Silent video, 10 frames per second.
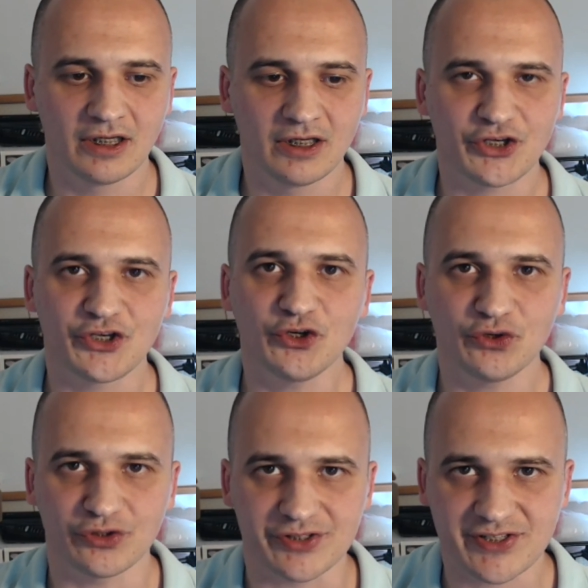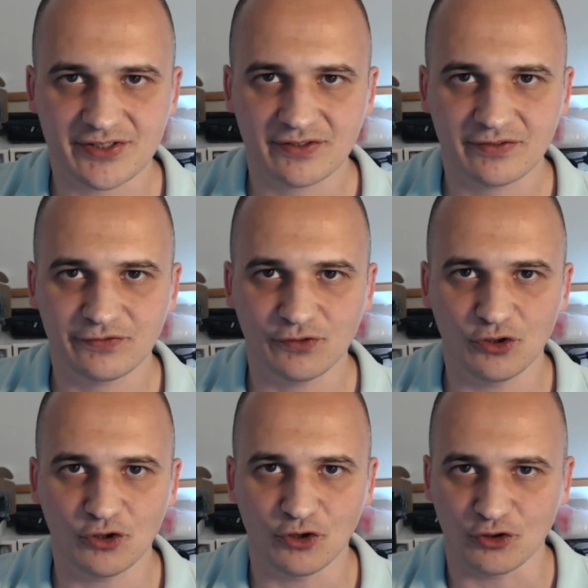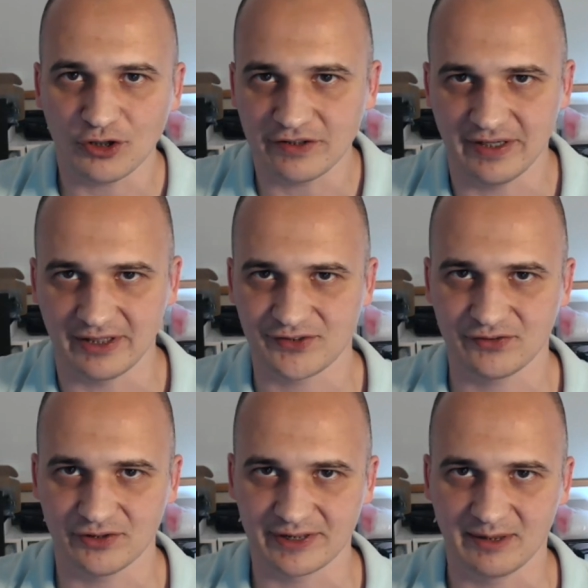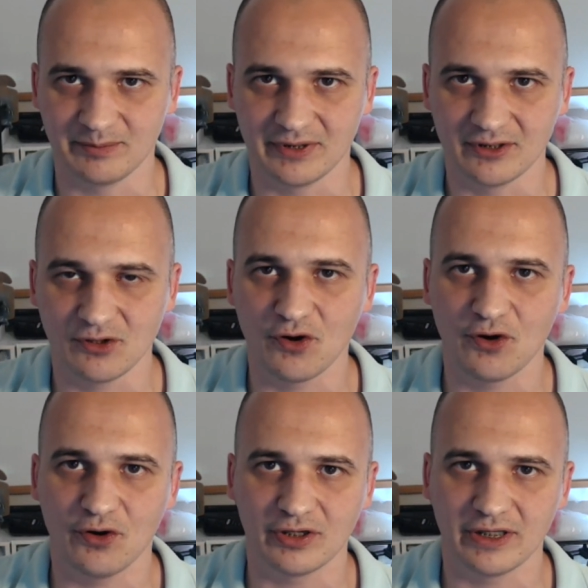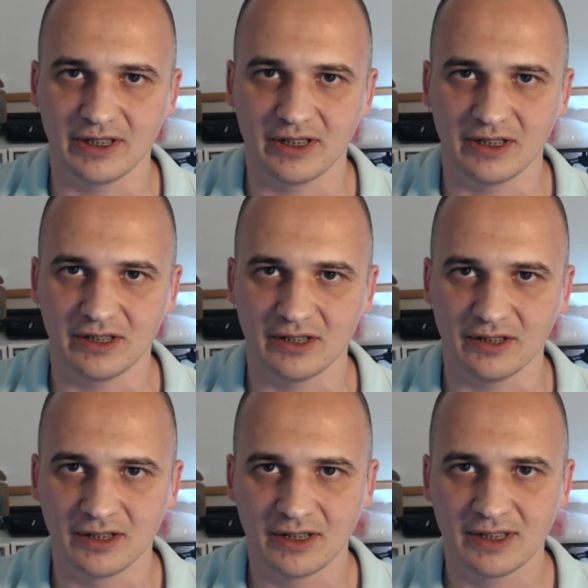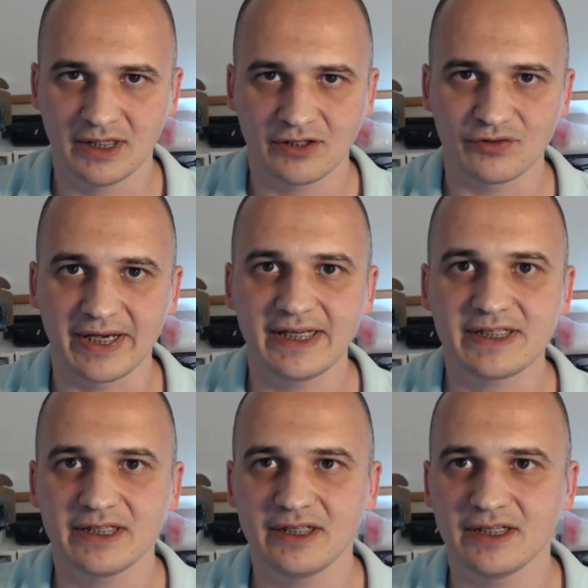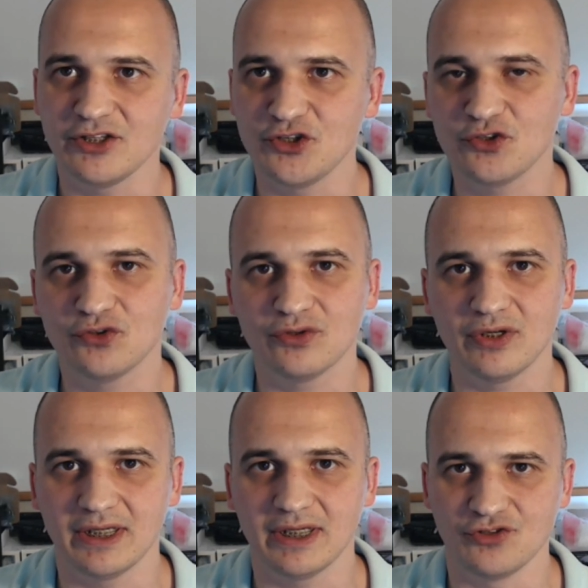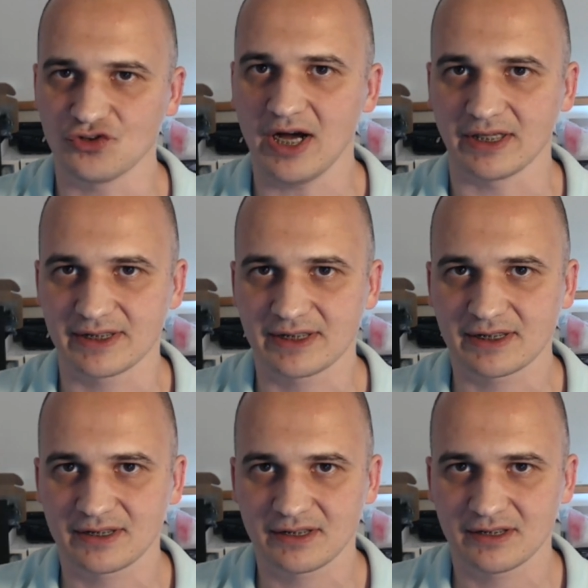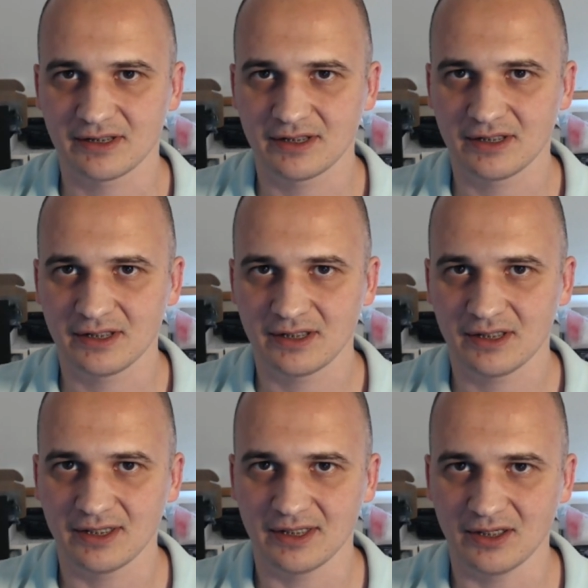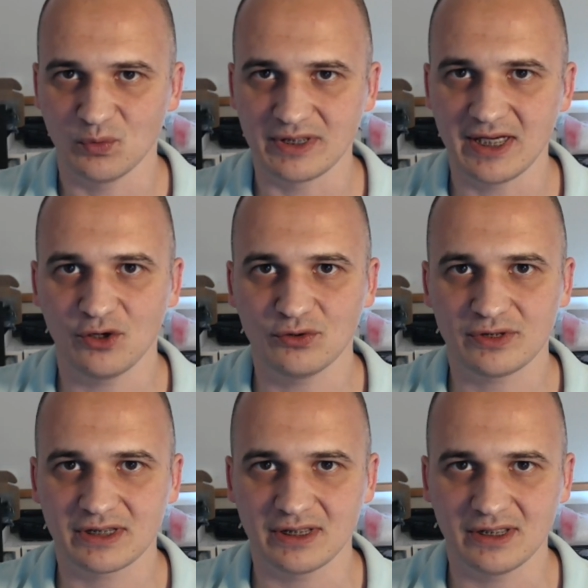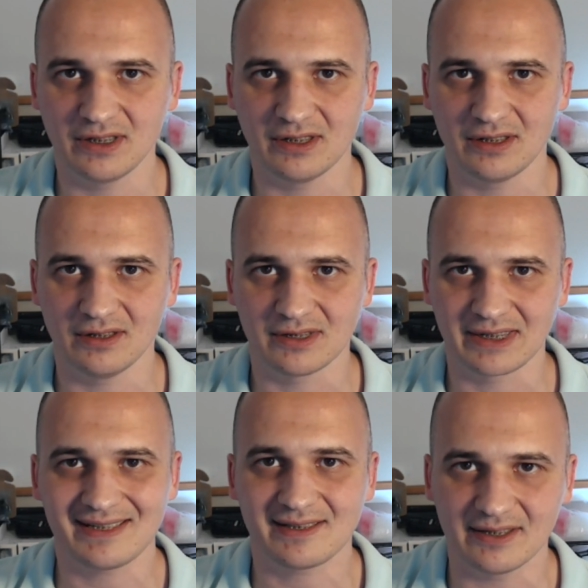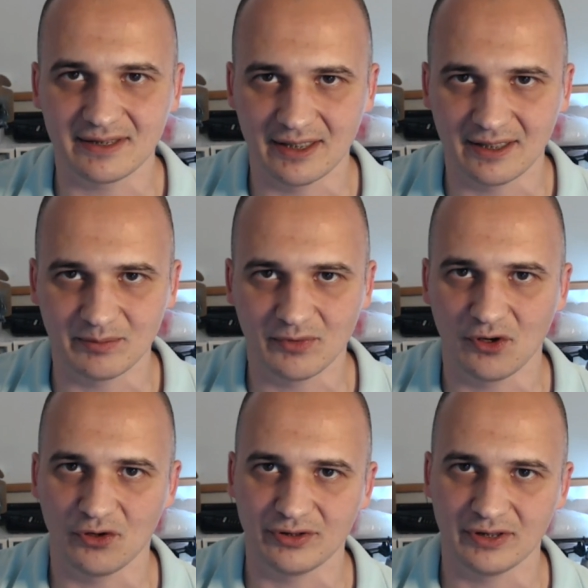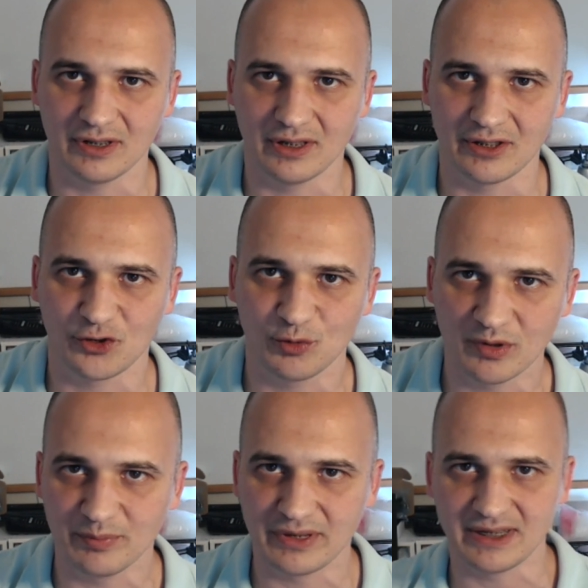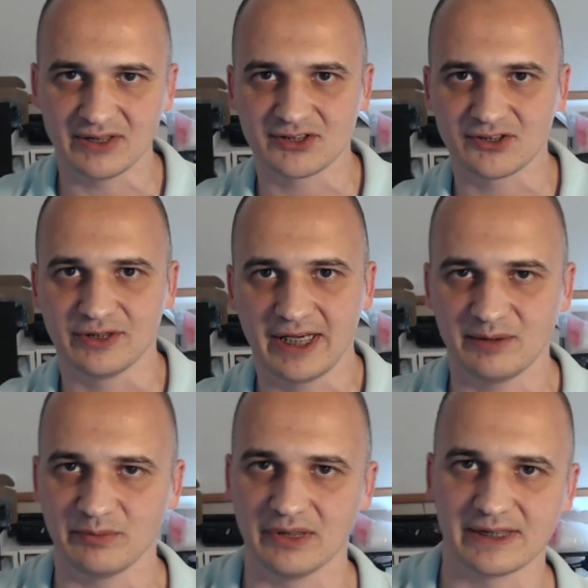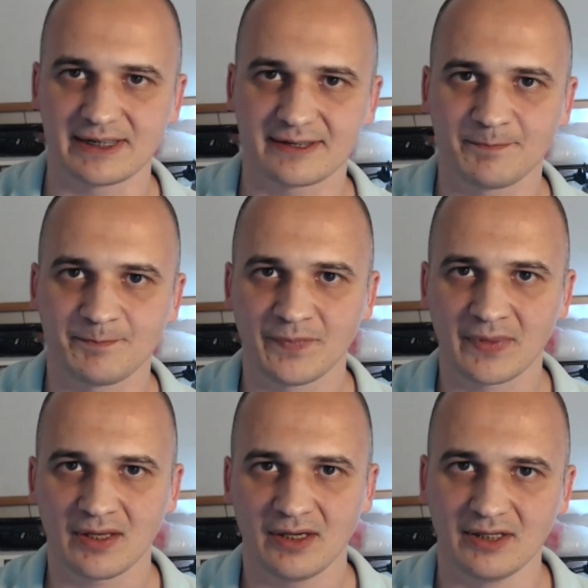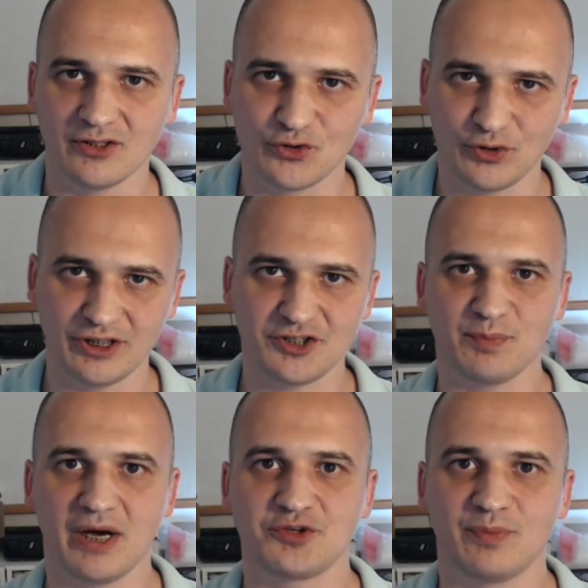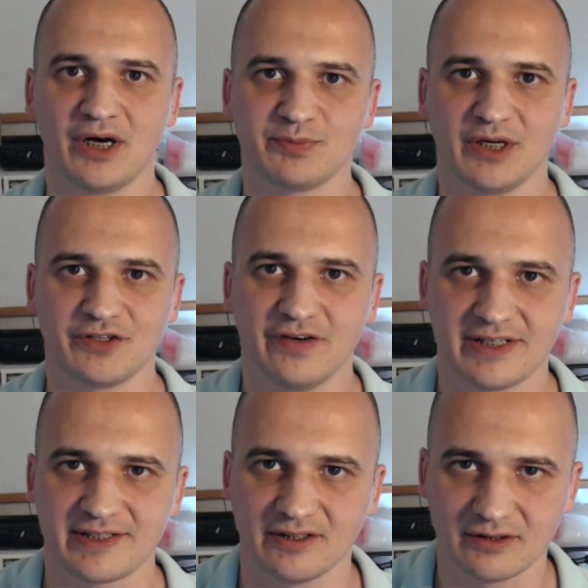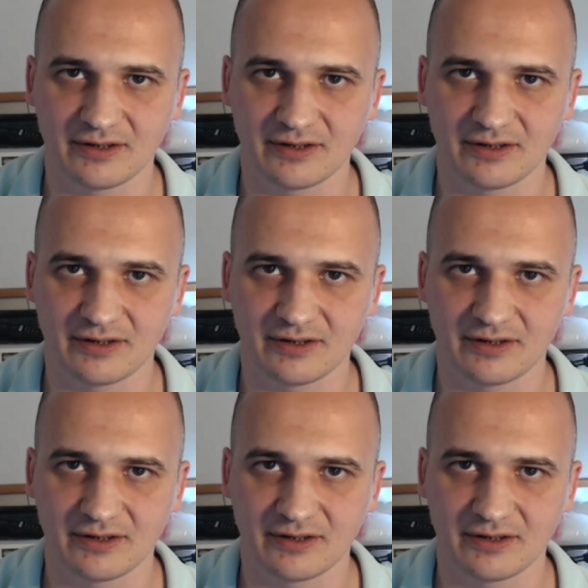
cures for coronavirus, for example, or creating new drugs without testing them on human beings, on animals, and doing it much faster.